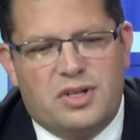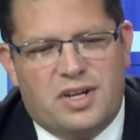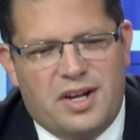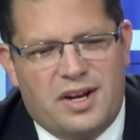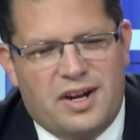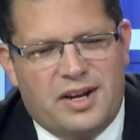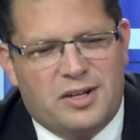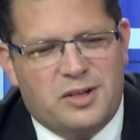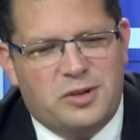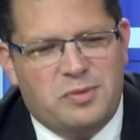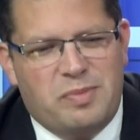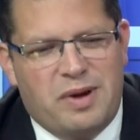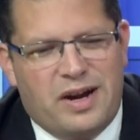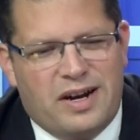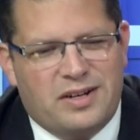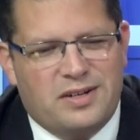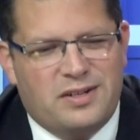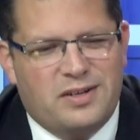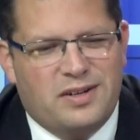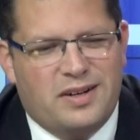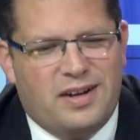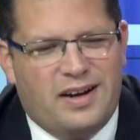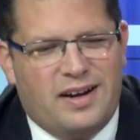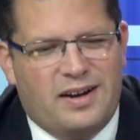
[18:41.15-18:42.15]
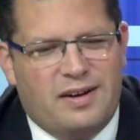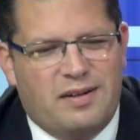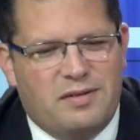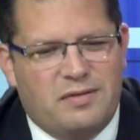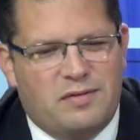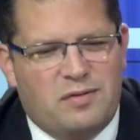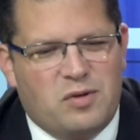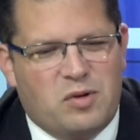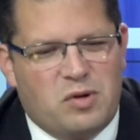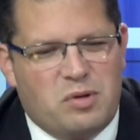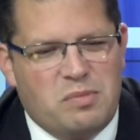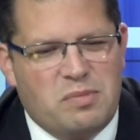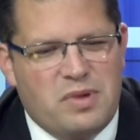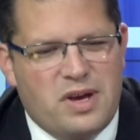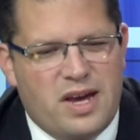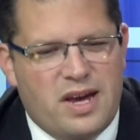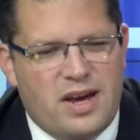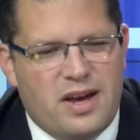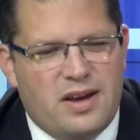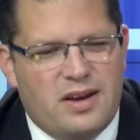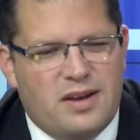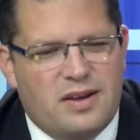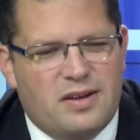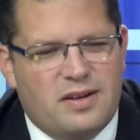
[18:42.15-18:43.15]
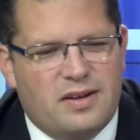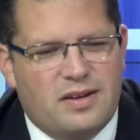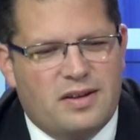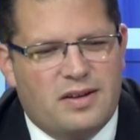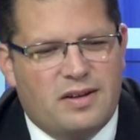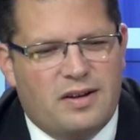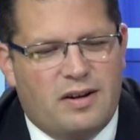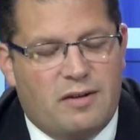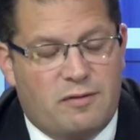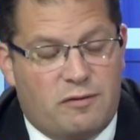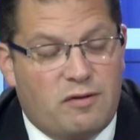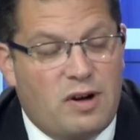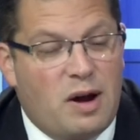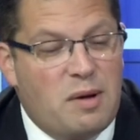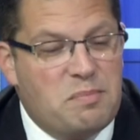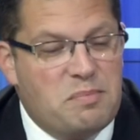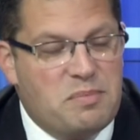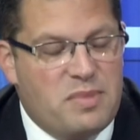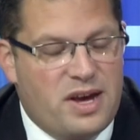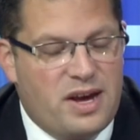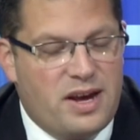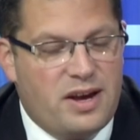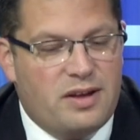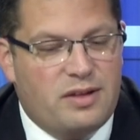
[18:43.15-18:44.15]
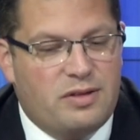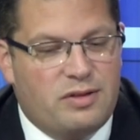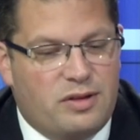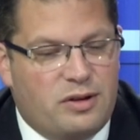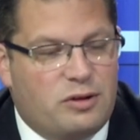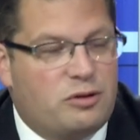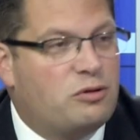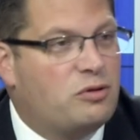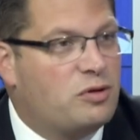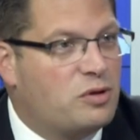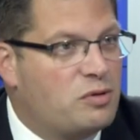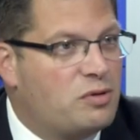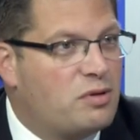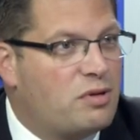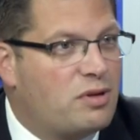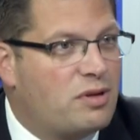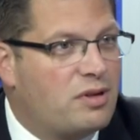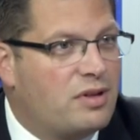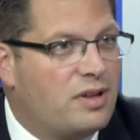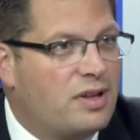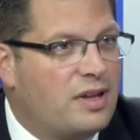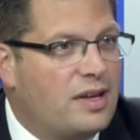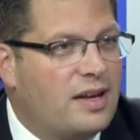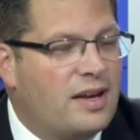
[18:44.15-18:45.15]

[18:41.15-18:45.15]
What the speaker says: can expect from me the truth,